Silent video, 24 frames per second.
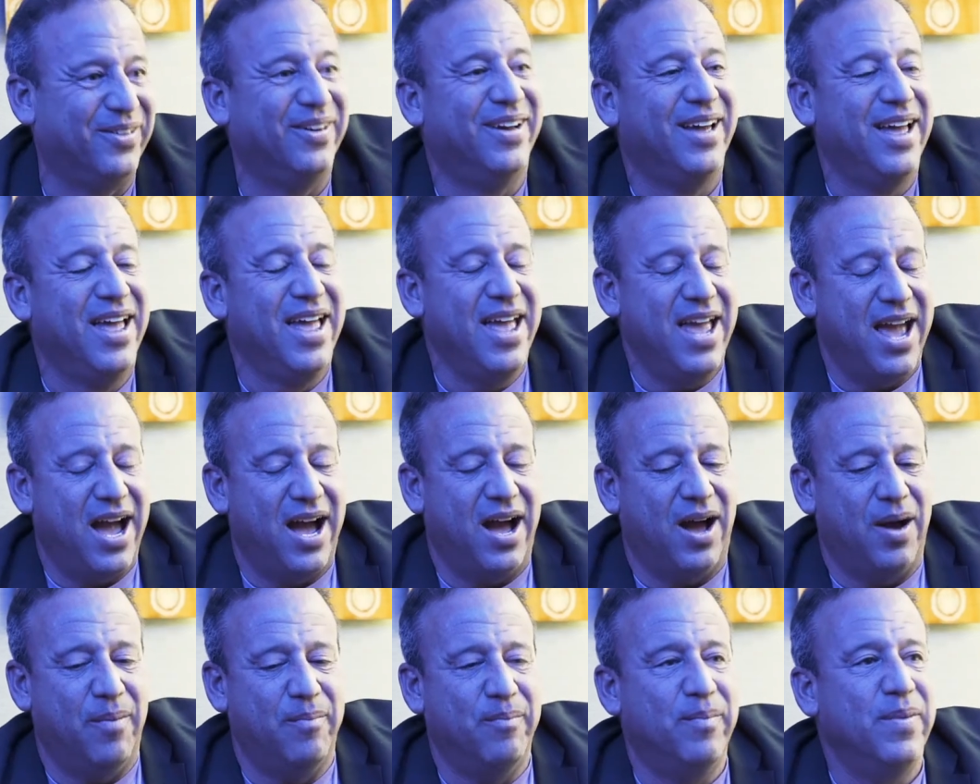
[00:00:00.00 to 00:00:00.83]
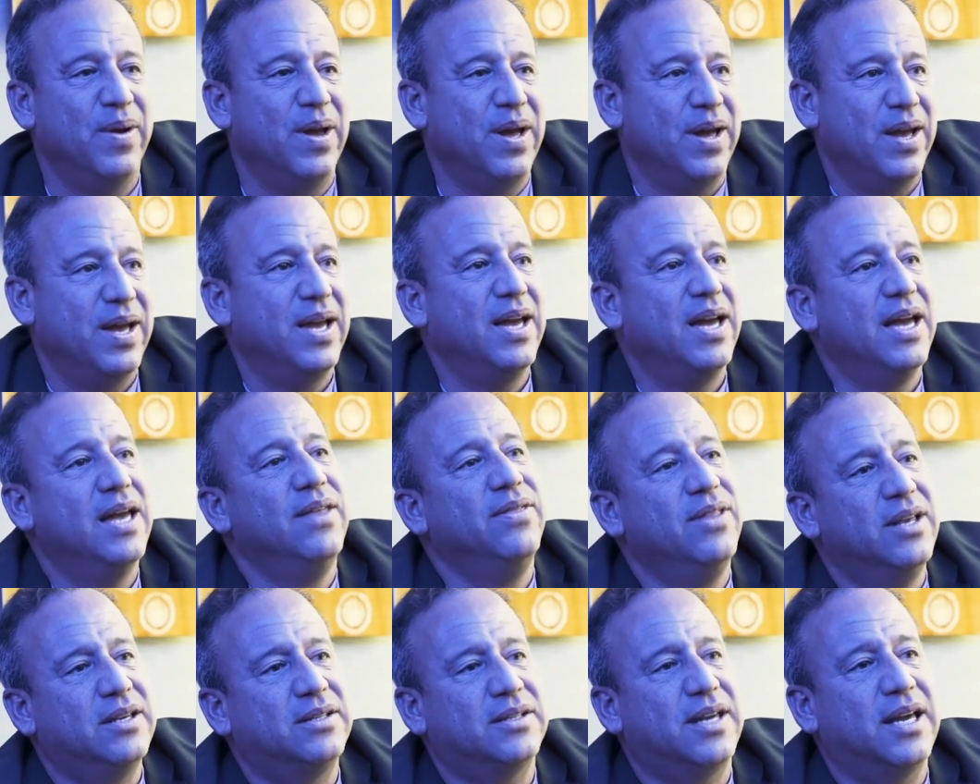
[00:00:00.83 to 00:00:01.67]
Mm-hmm. Um,
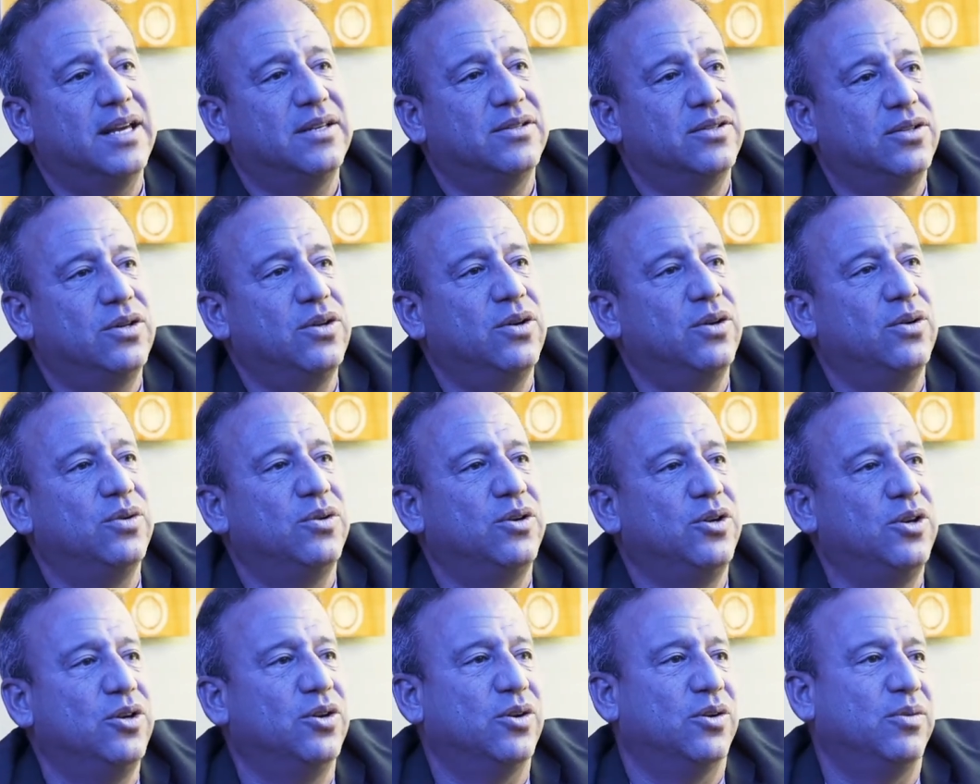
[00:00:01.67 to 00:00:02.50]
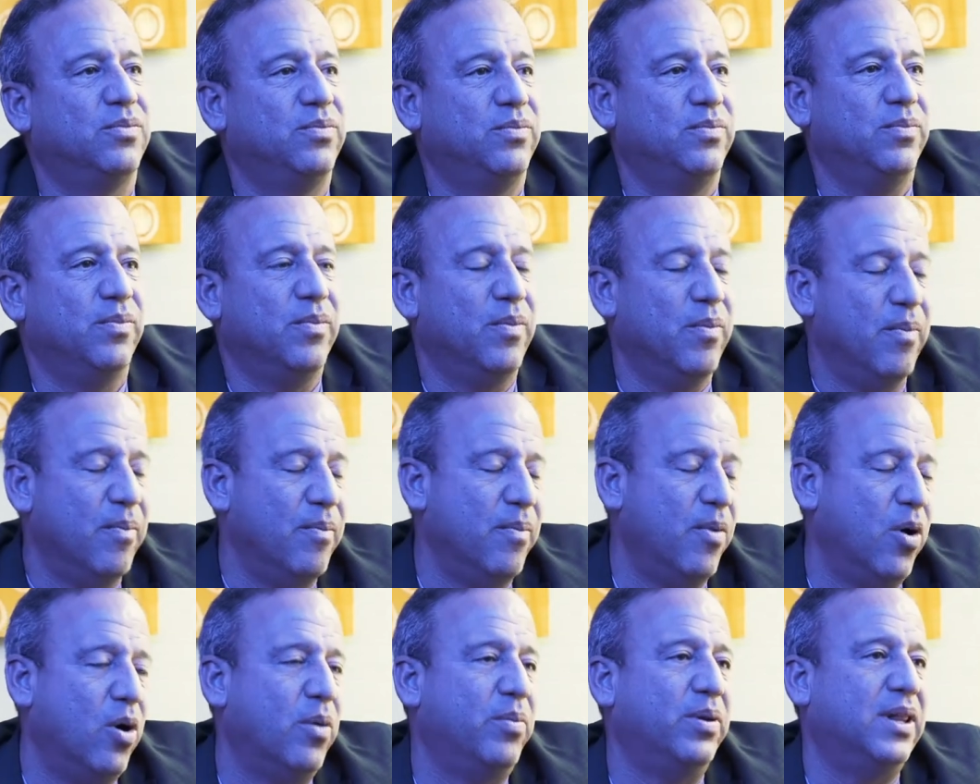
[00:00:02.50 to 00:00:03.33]
in this case too, you're
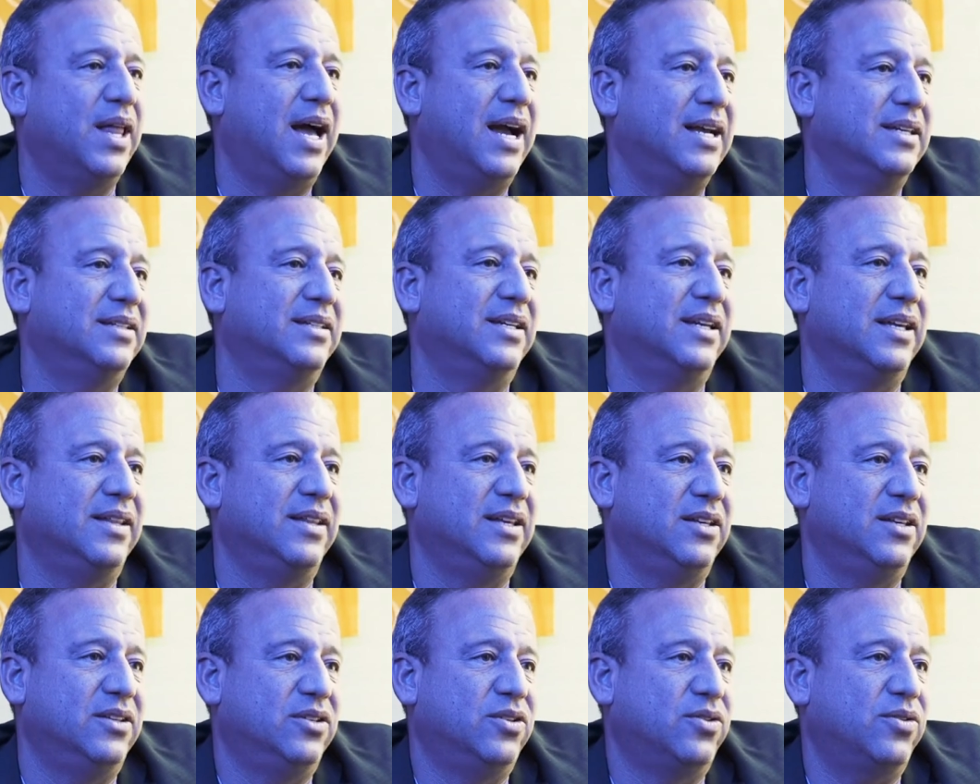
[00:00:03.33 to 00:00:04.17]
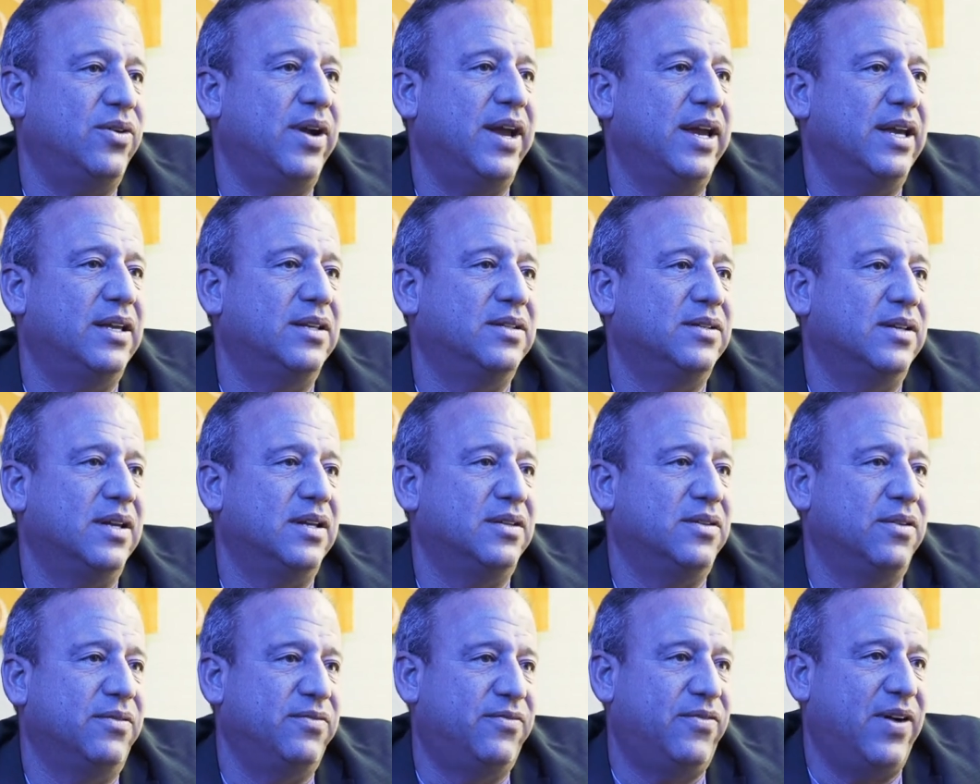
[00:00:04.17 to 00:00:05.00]
mobilizing these strengths
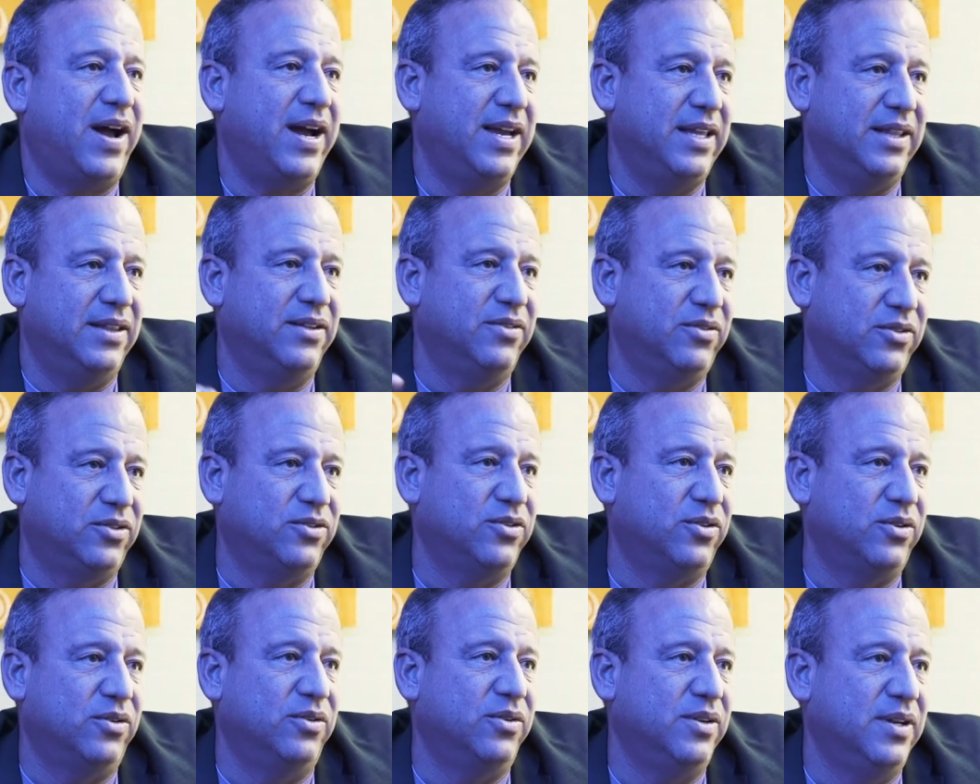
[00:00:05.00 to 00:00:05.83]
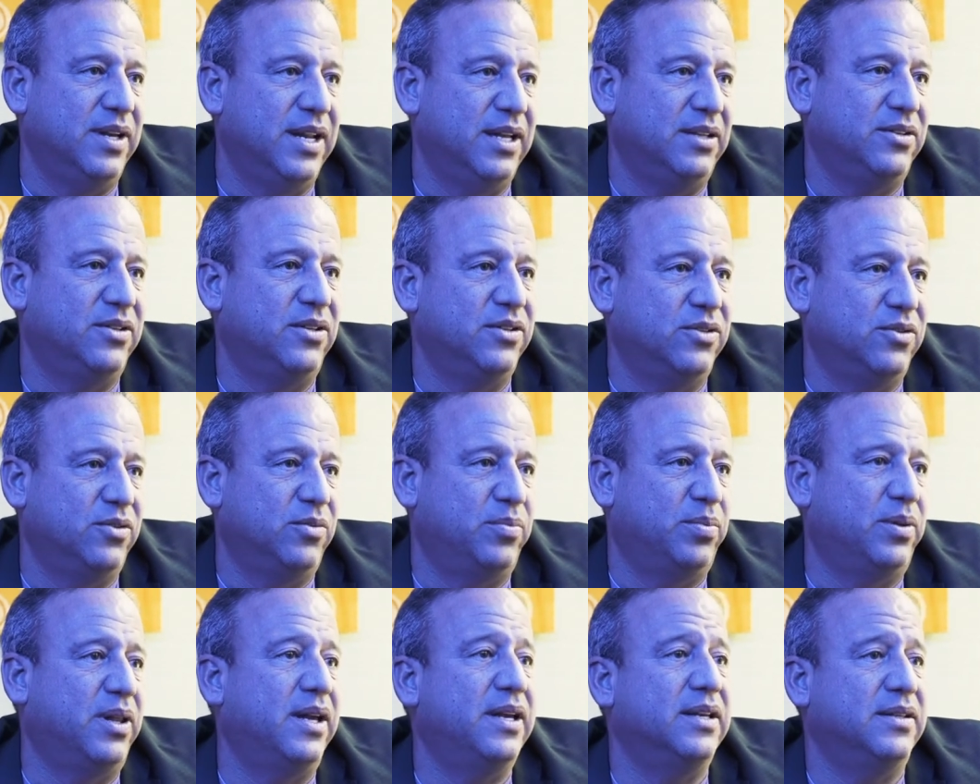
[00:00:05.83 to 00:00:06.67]
to find their certain niches or
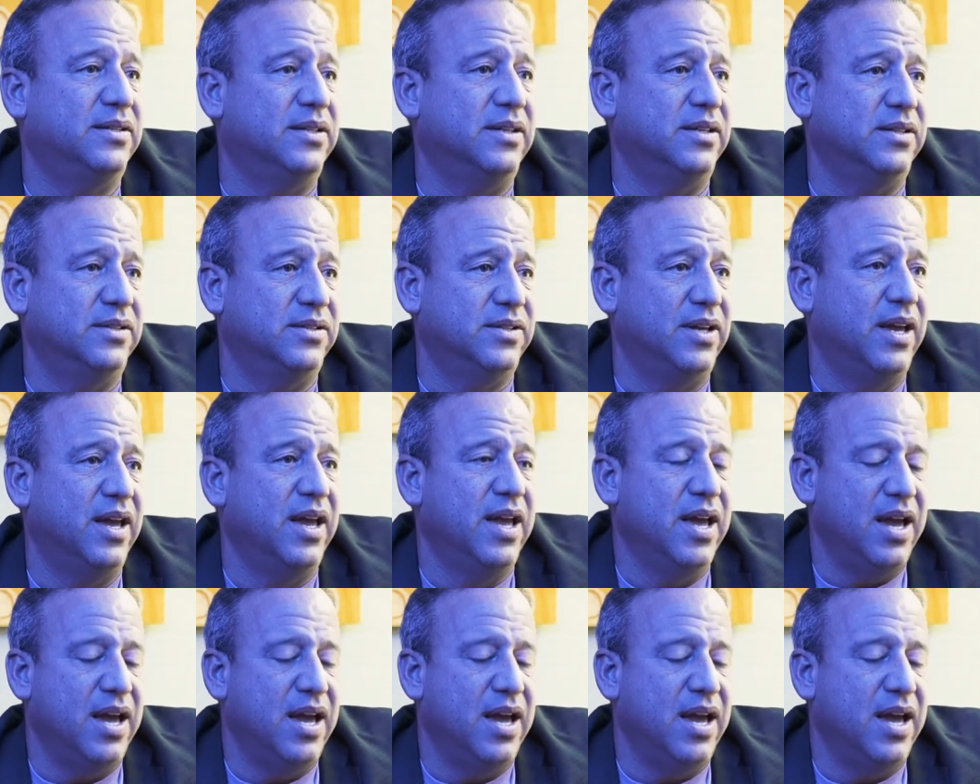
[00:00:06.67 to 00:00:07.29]
places.